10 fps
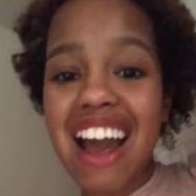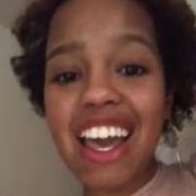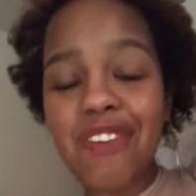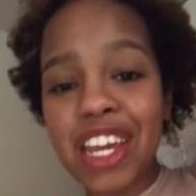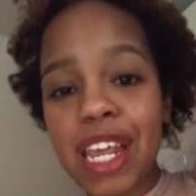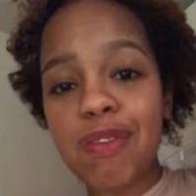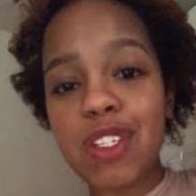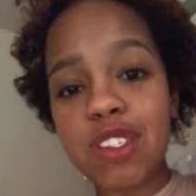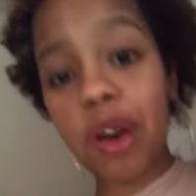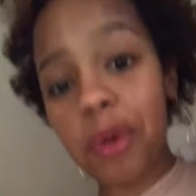Hi, my name
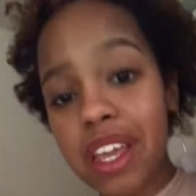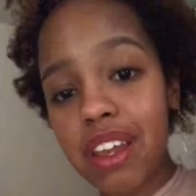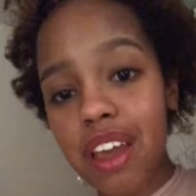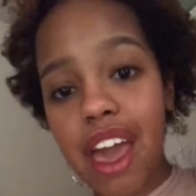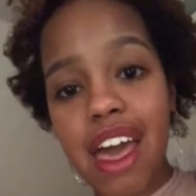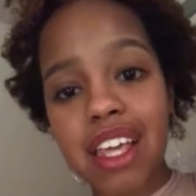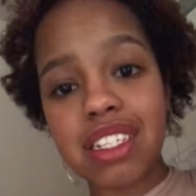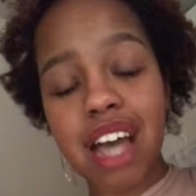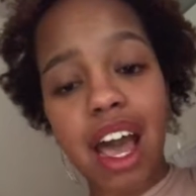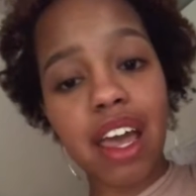is Zoe,
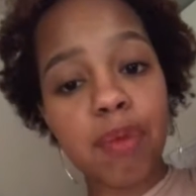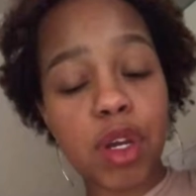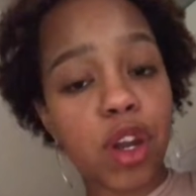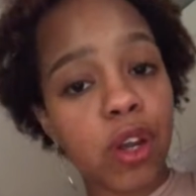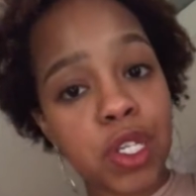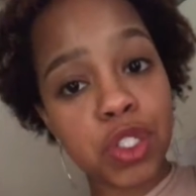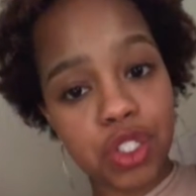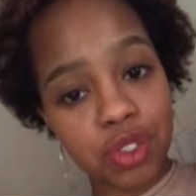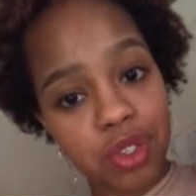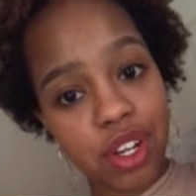and I am a current
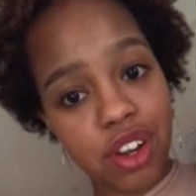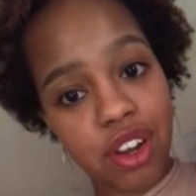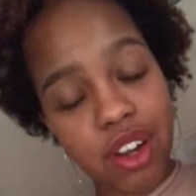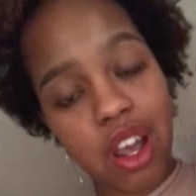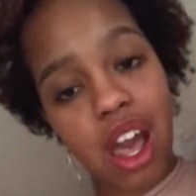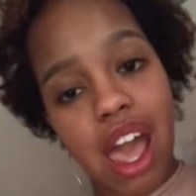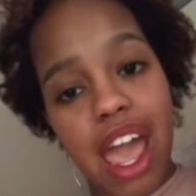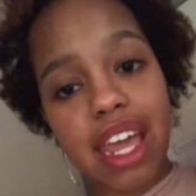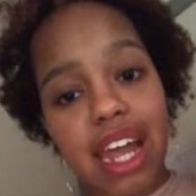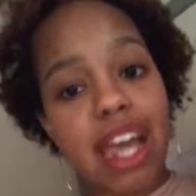junior,
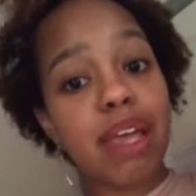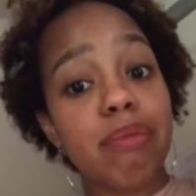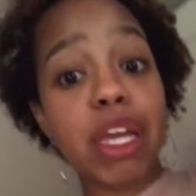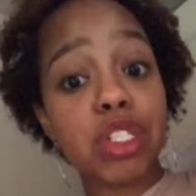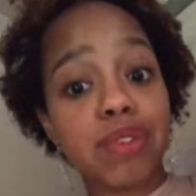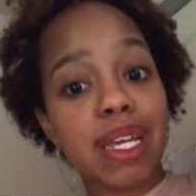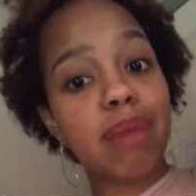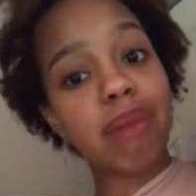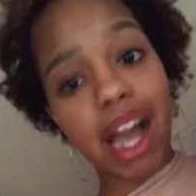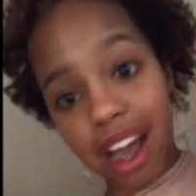and I am majoring
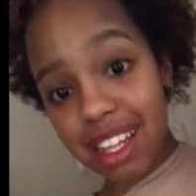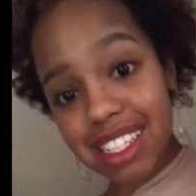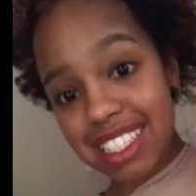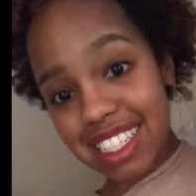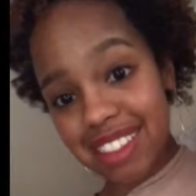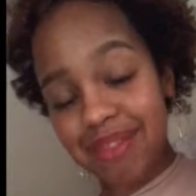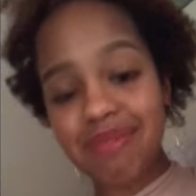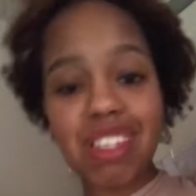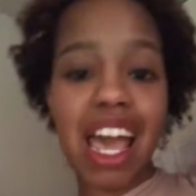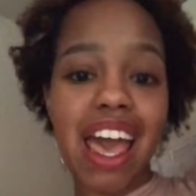in biology.
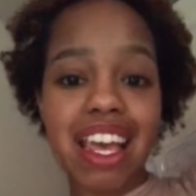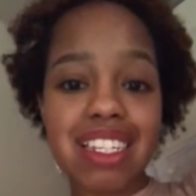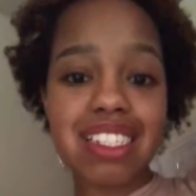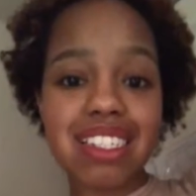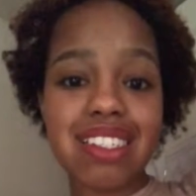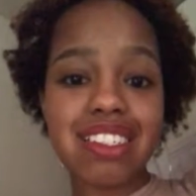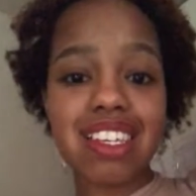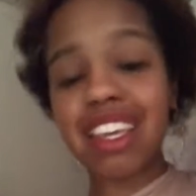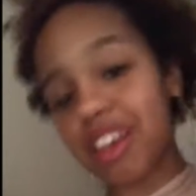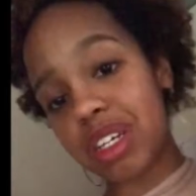And
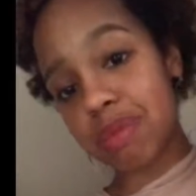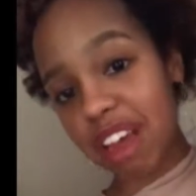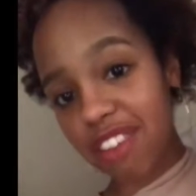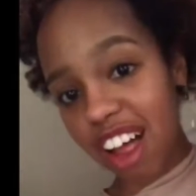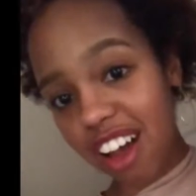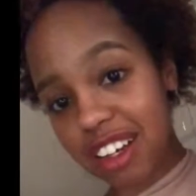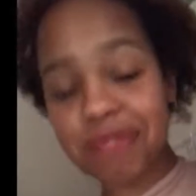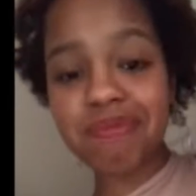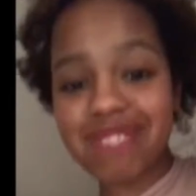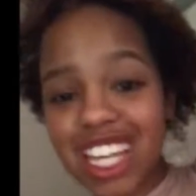here's my vlog.
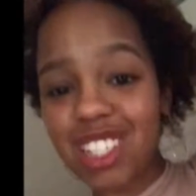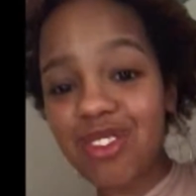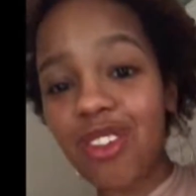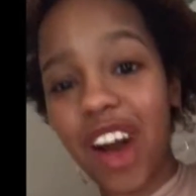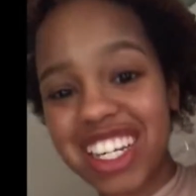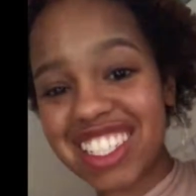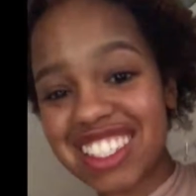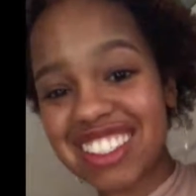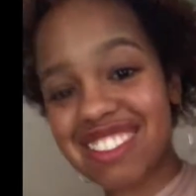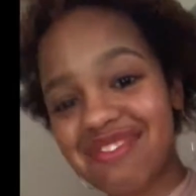Thanks for
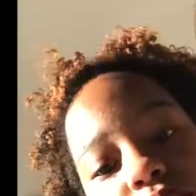watching.